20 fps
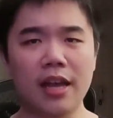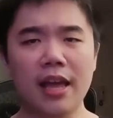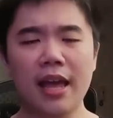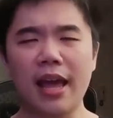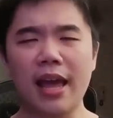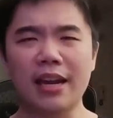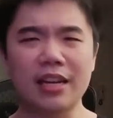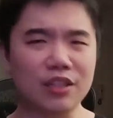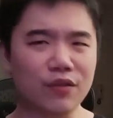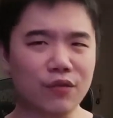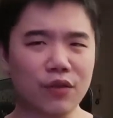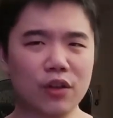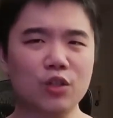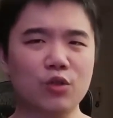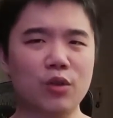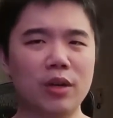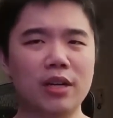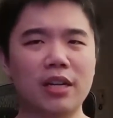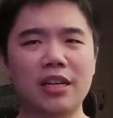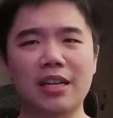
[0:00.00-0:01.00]
And it's
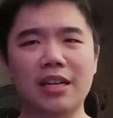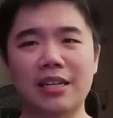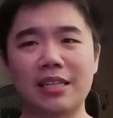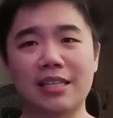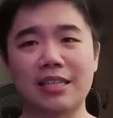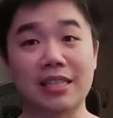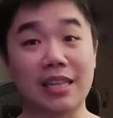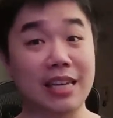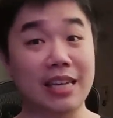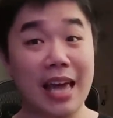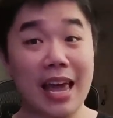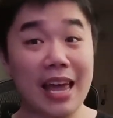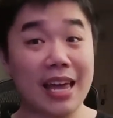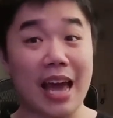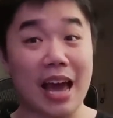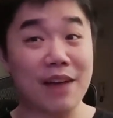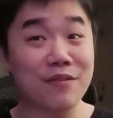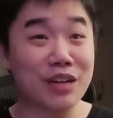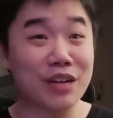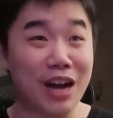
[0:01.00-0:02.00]
frustrating because, like, hey,
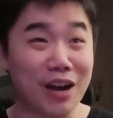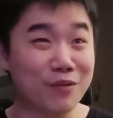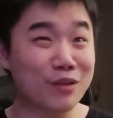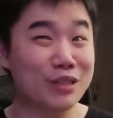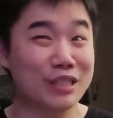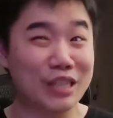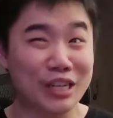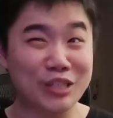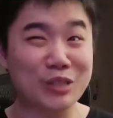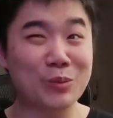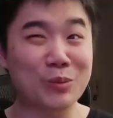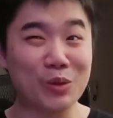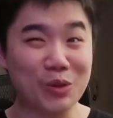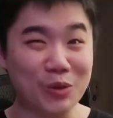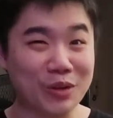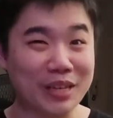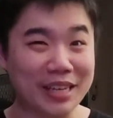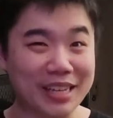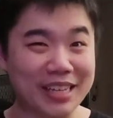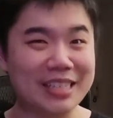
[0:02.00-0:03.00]
have a conversation with your
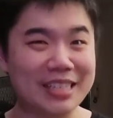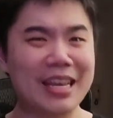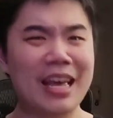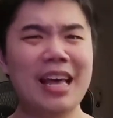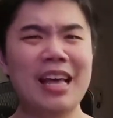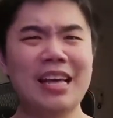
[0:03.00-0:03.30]
kid,